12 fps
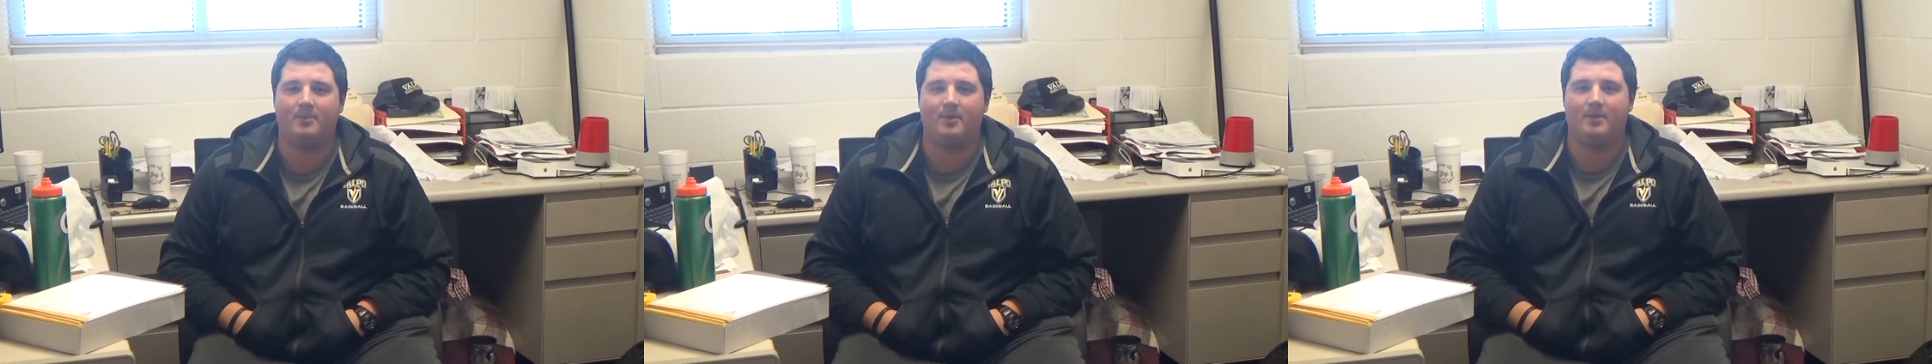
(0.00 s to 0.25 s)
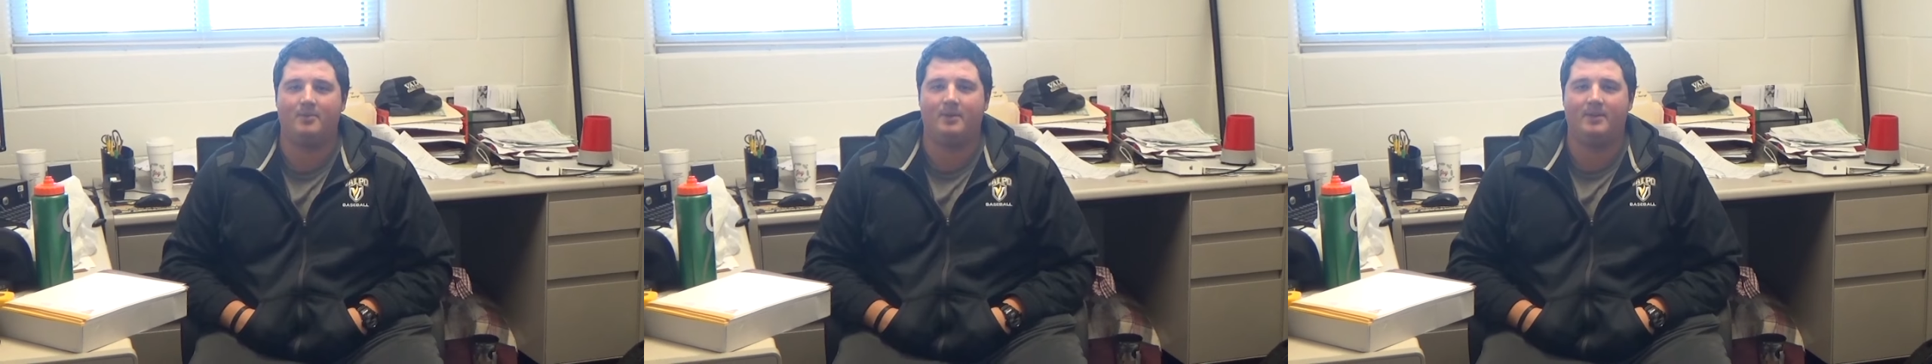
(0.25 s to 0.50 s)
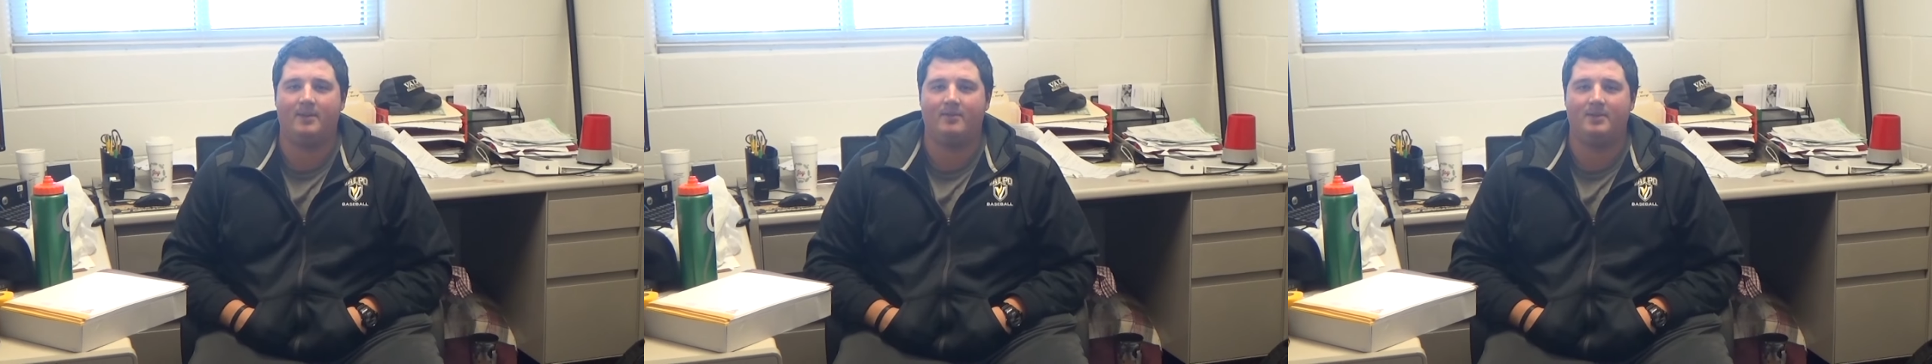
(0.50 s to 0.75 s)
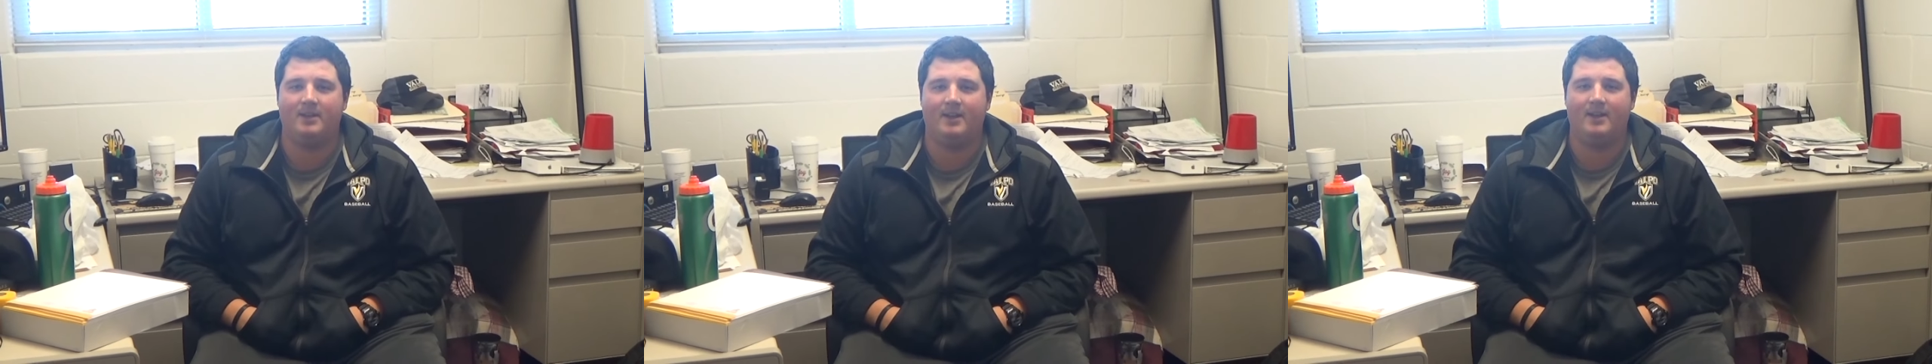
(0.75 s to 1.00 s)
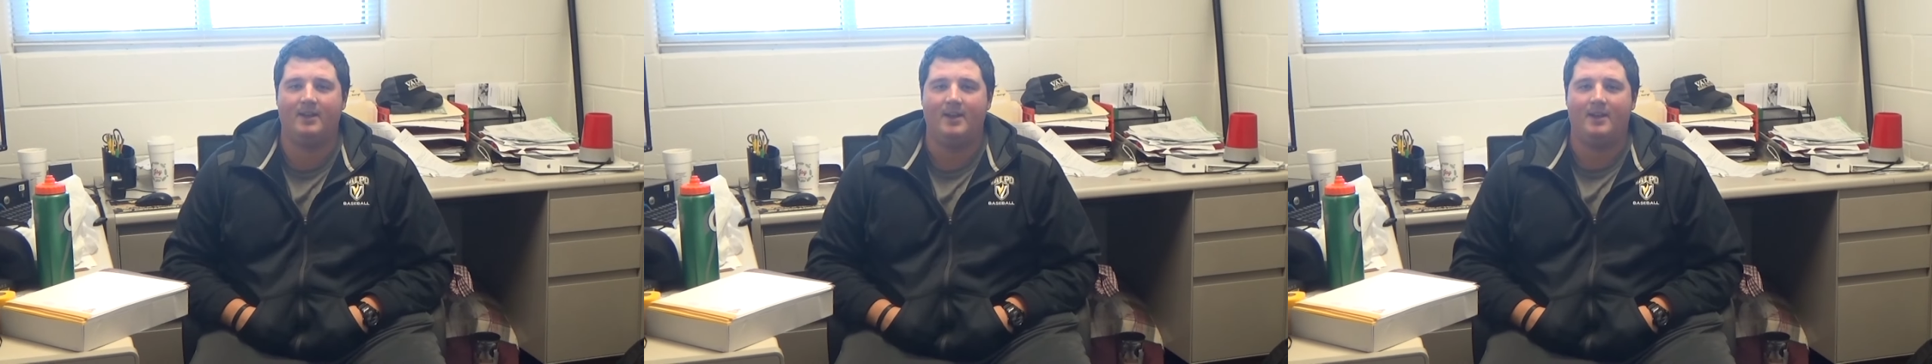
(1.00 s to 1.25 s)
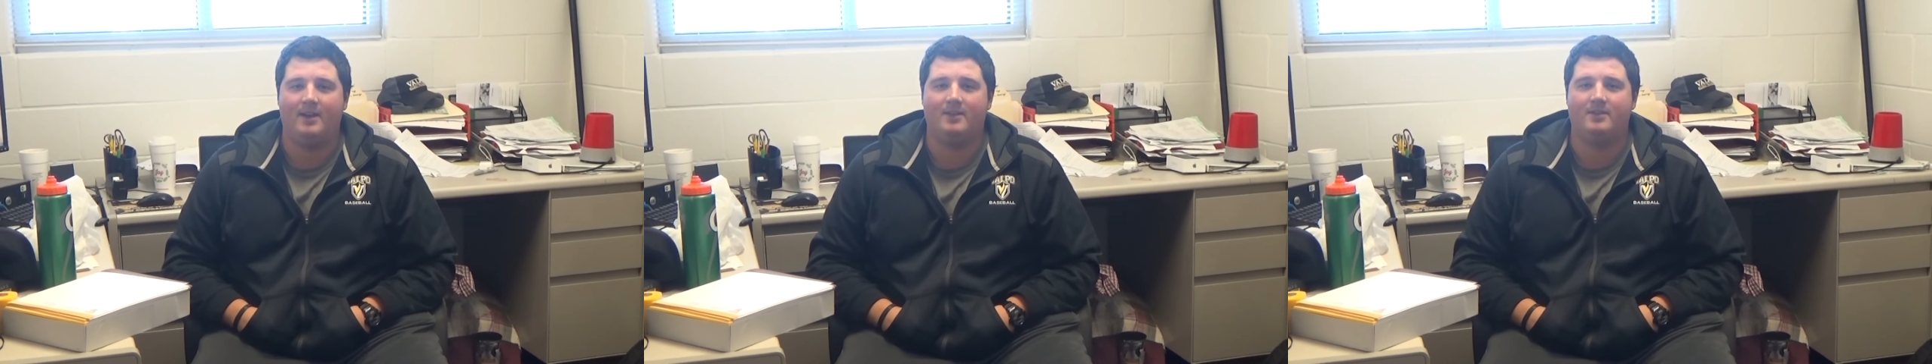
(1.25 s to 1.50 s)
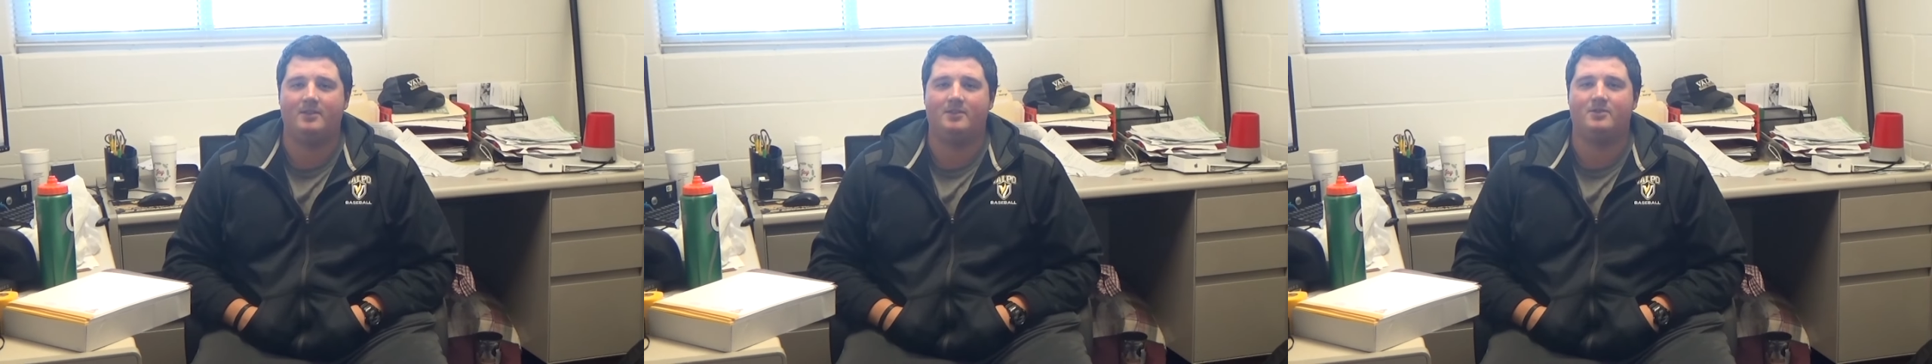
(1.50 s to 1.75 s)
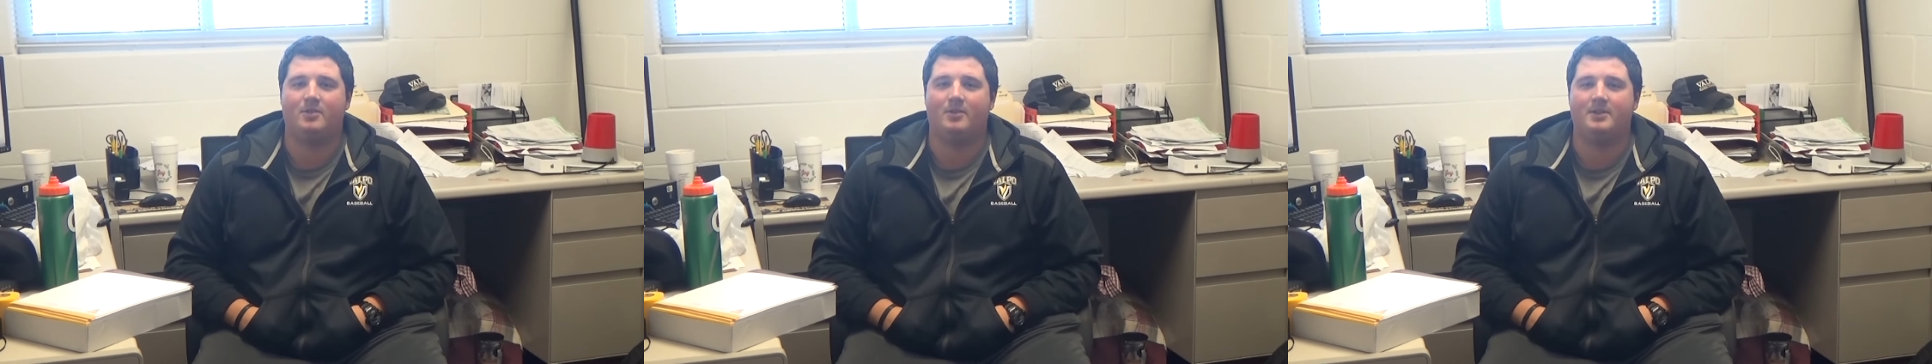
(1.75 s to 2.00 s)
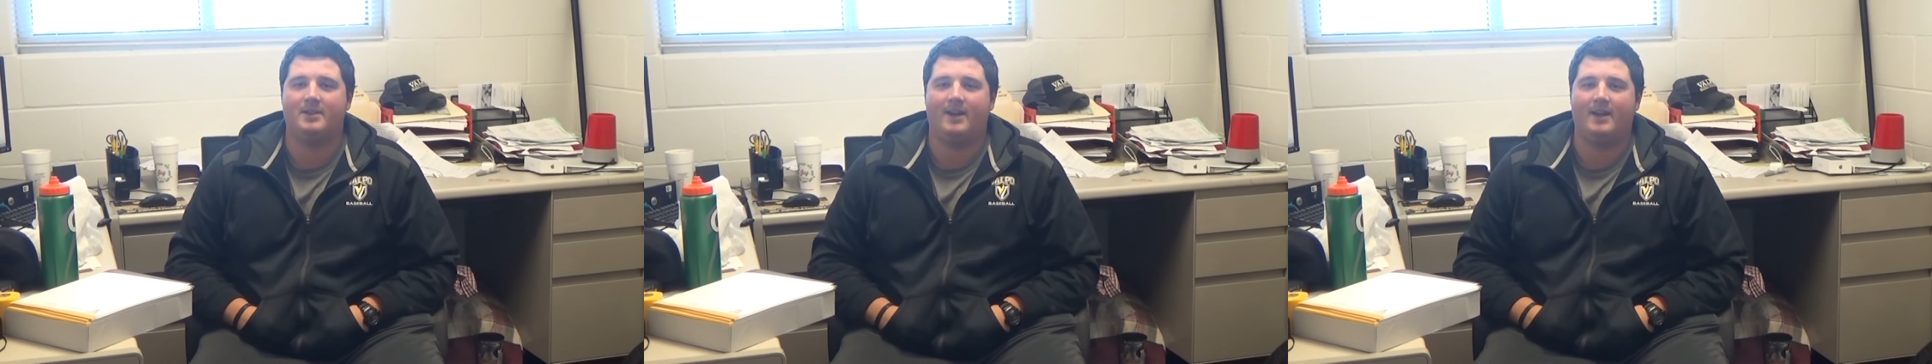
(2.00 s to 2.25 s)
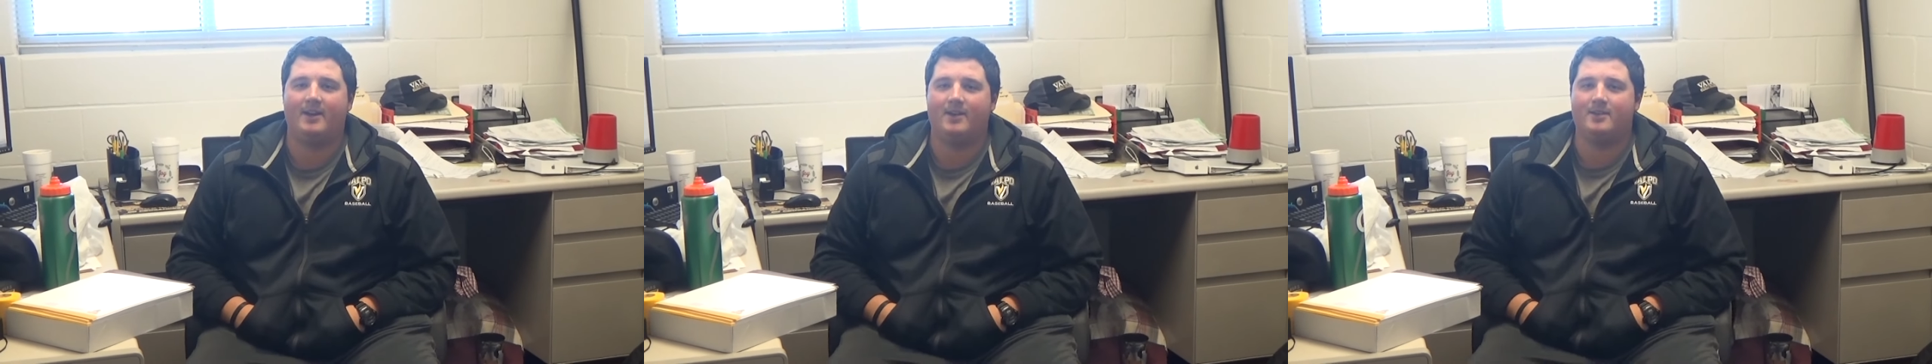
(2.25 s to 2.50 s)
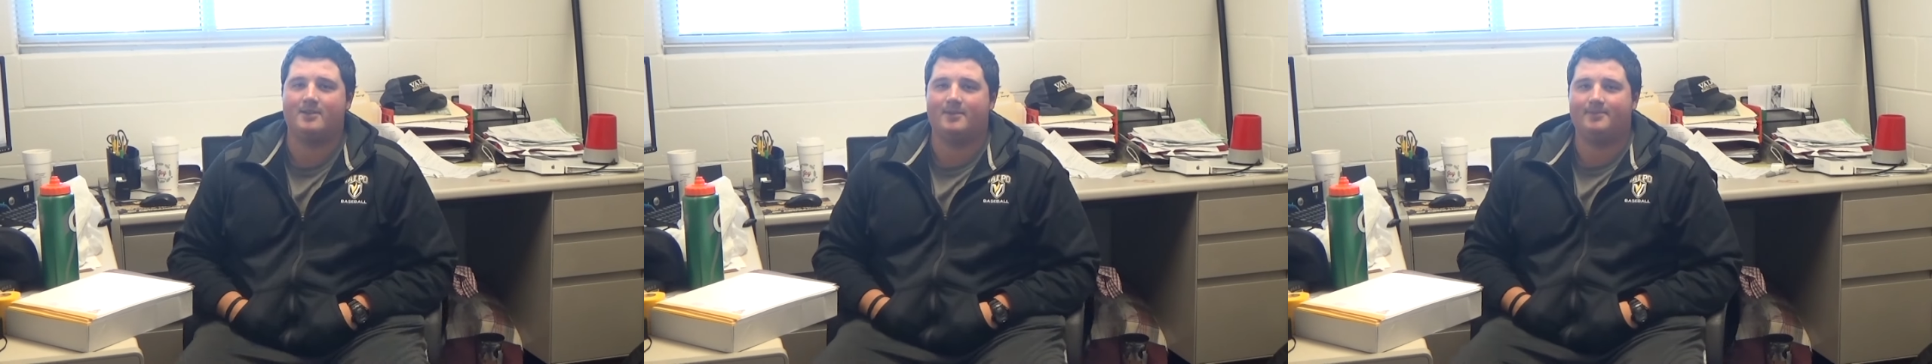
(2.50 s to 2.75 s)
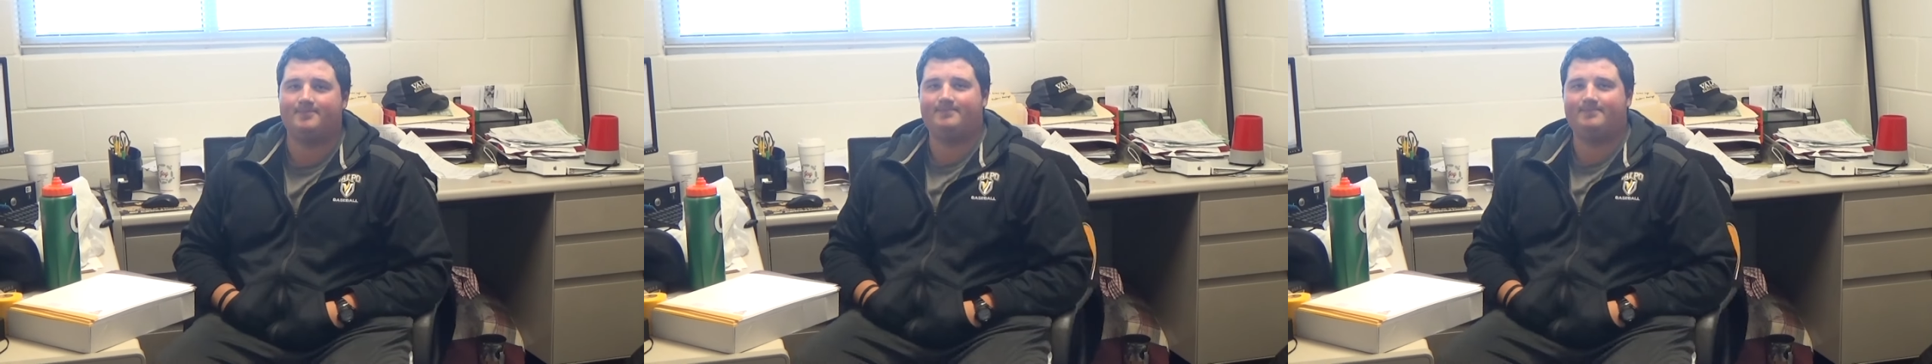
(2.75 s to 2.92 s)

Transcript: work with every day, and the Detroit Tigers.